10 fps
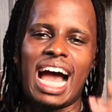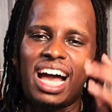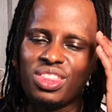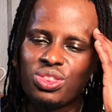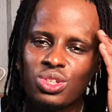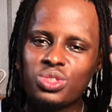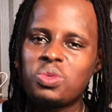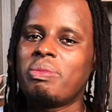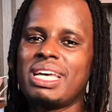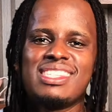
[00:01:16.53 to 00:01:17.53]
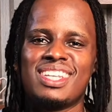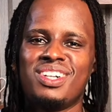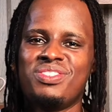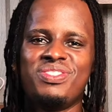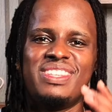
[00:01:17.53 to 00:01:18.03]
I thought to
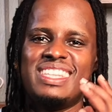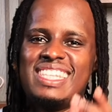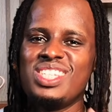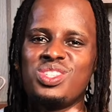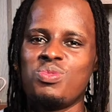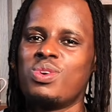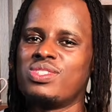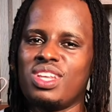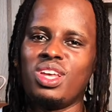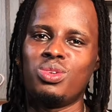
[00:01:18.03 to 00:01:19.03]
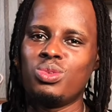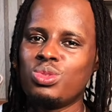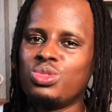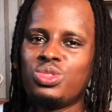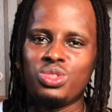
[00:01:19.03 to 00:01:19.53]
myself, this was a
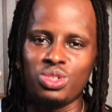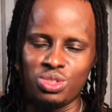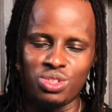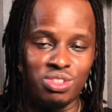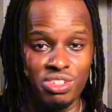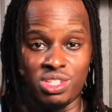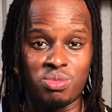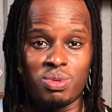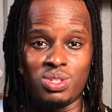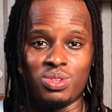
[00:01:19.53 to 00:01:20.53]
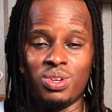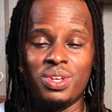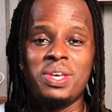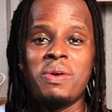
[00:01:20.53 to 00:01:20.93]
good shot of espresso.